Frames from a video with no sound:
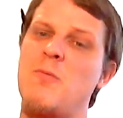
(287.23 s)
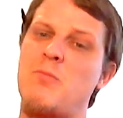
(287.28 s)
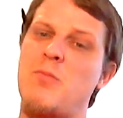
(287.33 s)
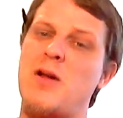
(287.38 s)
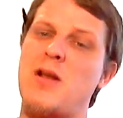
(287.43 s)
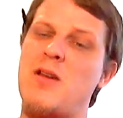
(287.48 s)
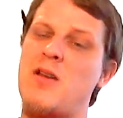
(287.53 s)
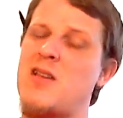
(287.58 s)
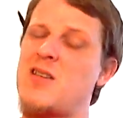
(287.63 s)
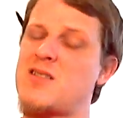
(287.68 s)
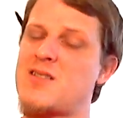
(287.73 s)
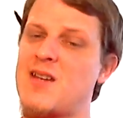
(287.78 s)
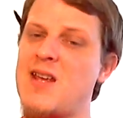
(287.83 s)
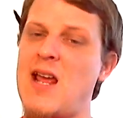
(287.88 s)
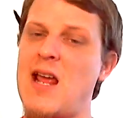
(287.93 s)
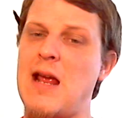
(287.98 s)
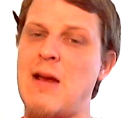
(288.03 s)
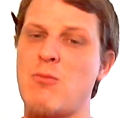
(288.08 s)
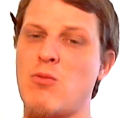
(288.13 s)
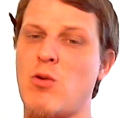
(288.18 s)
But his
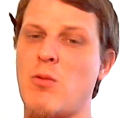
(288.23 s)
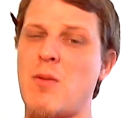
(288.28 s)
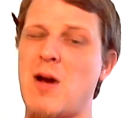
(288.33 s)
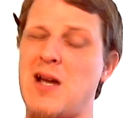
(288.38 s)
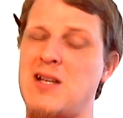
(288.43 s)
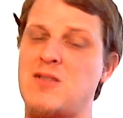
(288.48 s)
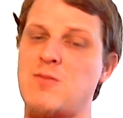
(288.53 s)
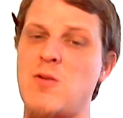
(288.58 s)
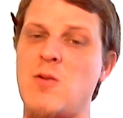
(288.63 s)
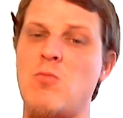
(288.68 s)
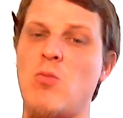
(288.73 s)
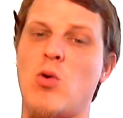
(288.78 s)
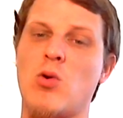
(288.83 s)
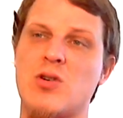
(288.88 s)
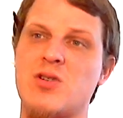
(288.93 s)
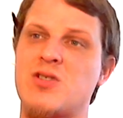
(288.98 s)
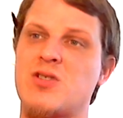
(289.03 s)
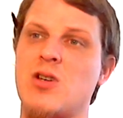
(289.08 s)
game reminds me more